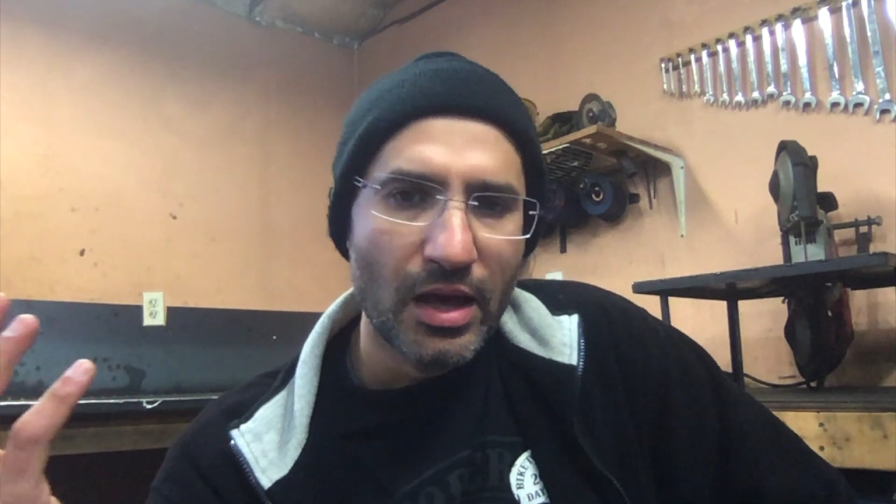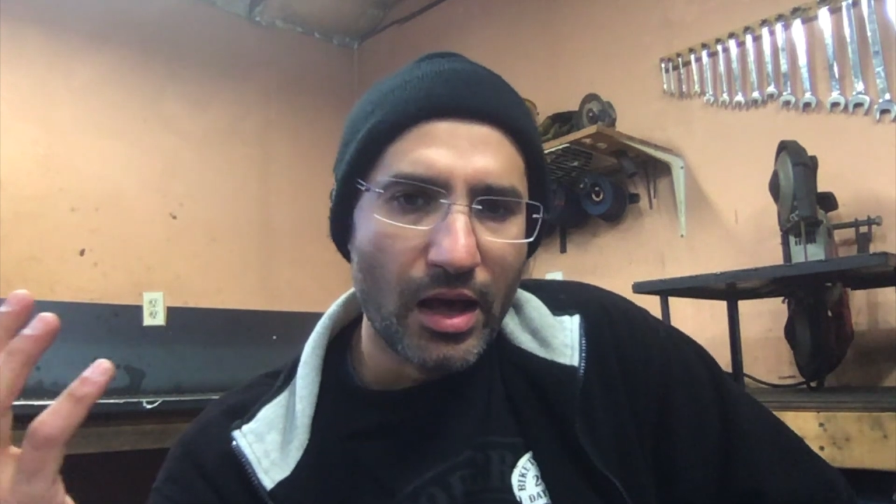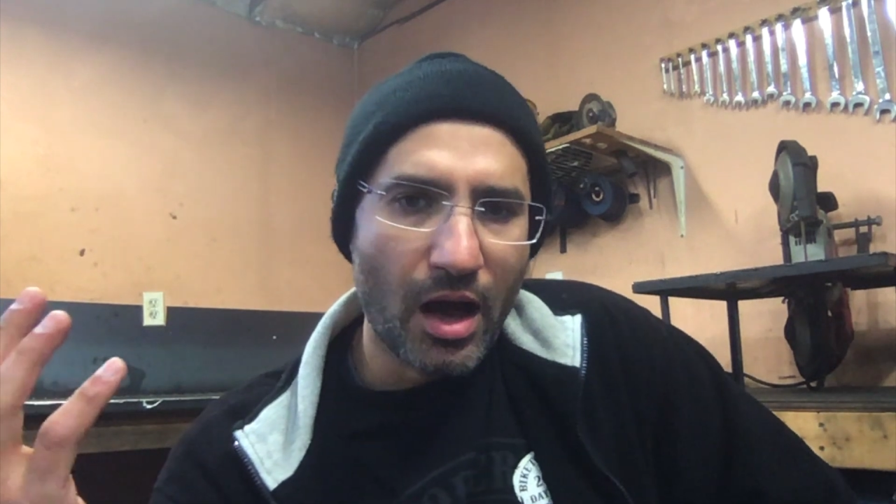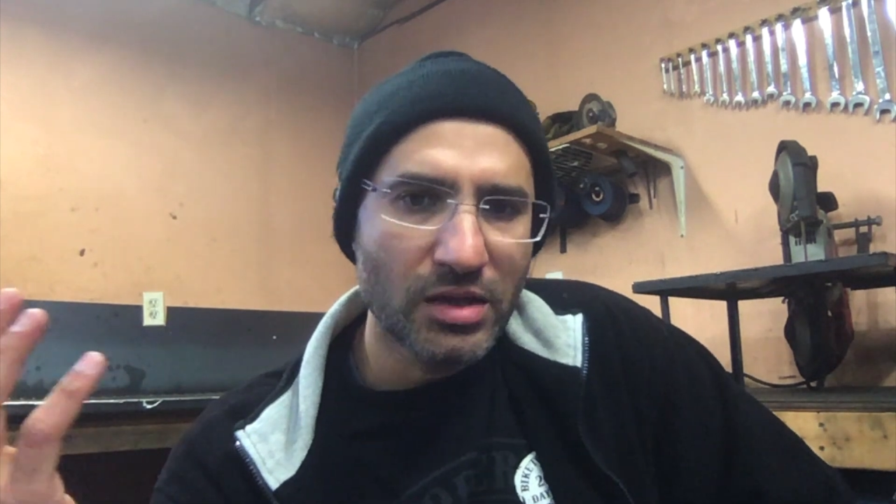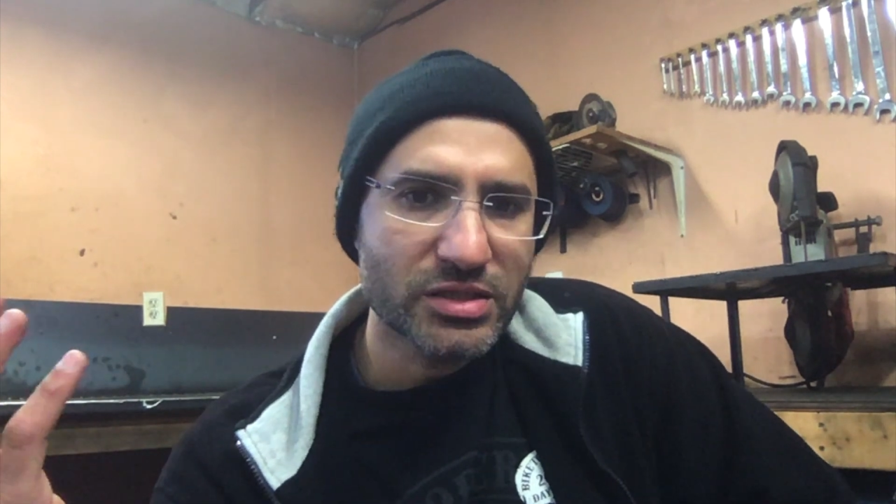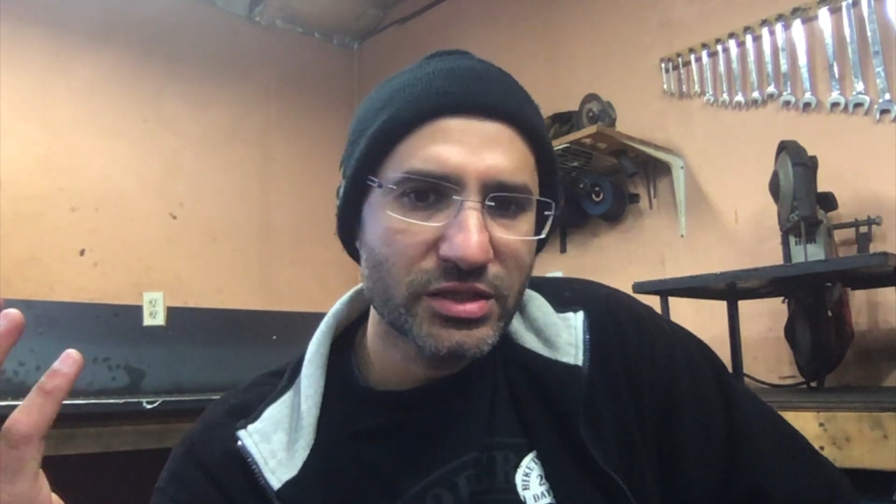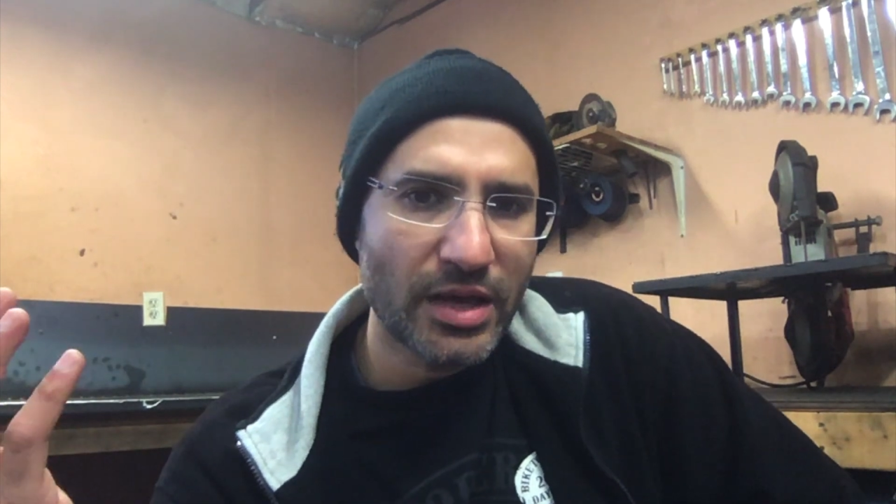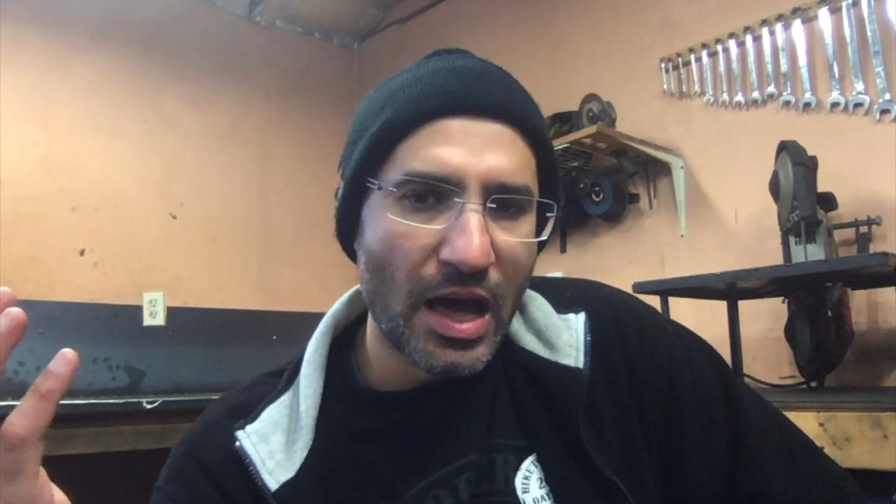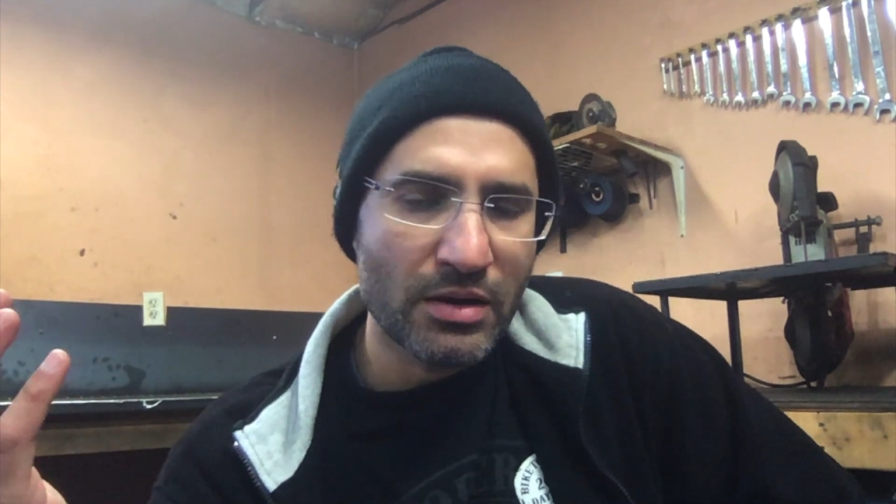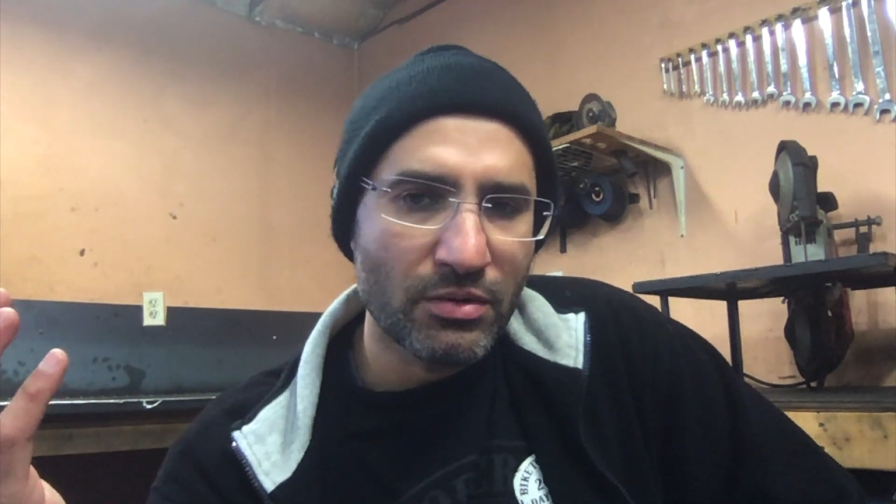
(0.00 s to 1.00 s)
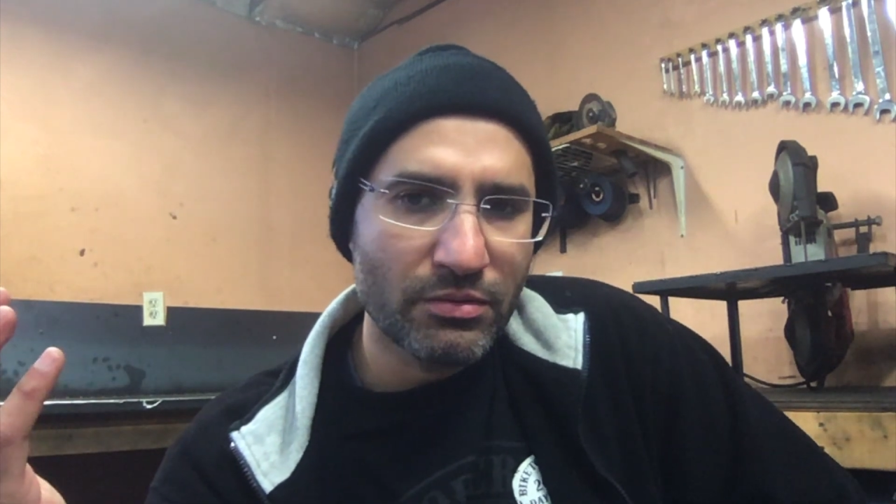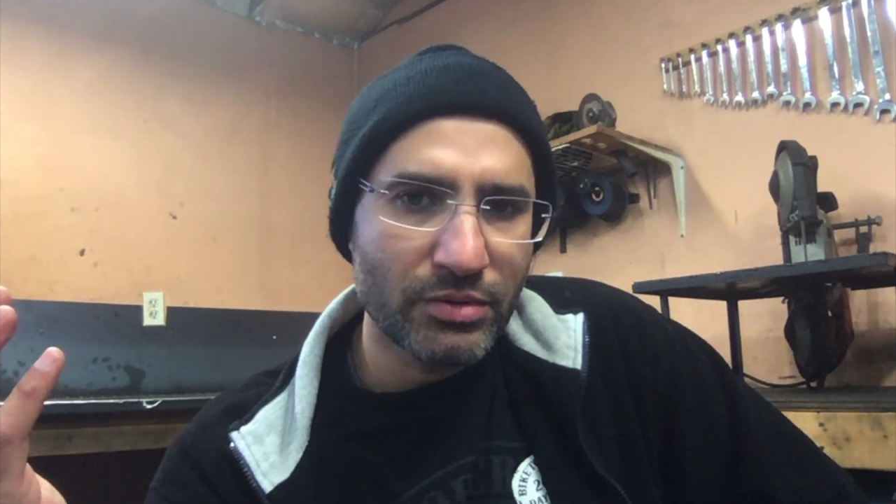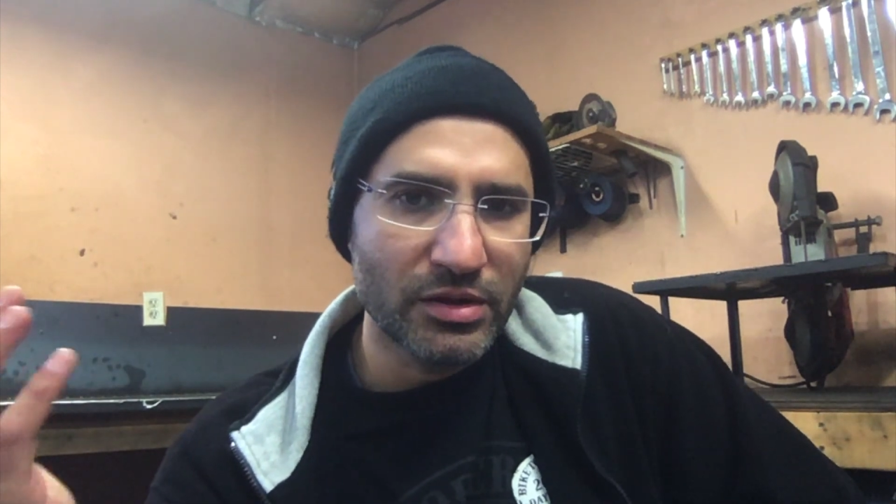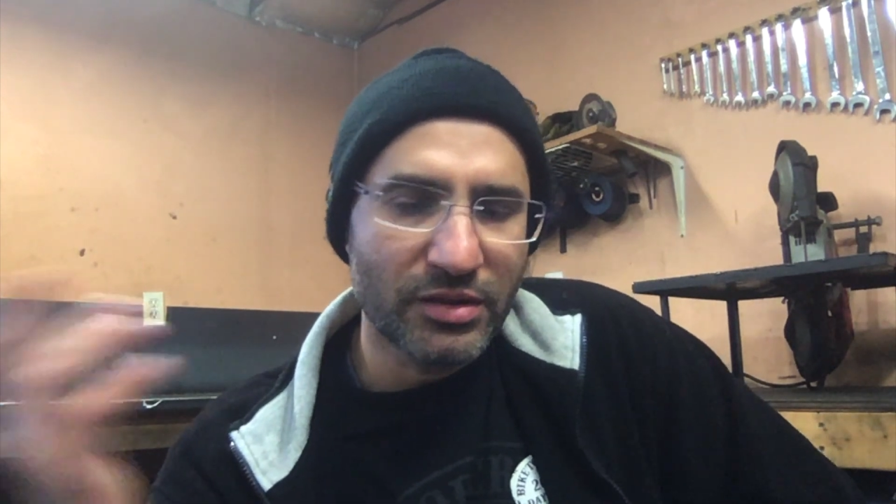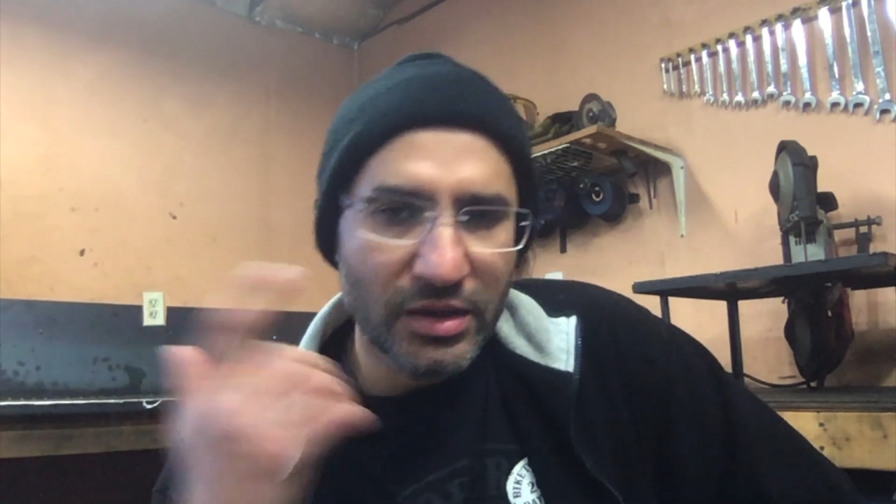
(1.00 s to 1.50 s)
Honestly, I don't
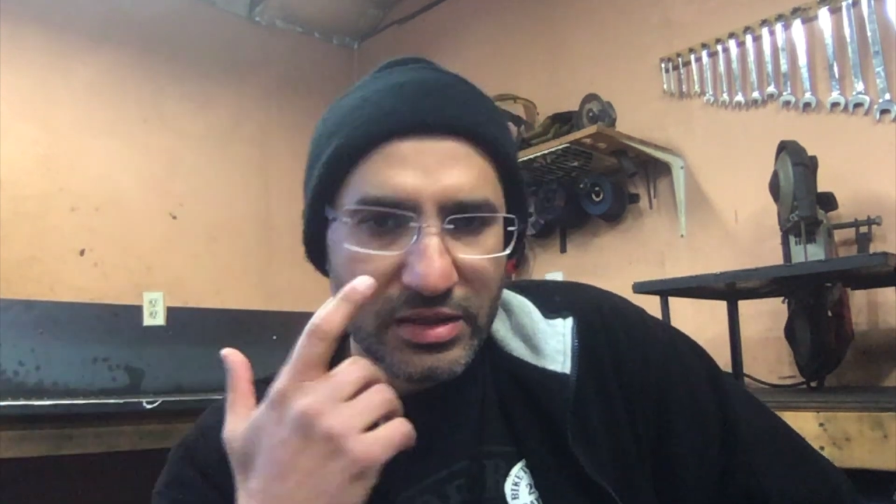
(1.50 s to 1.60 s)
really think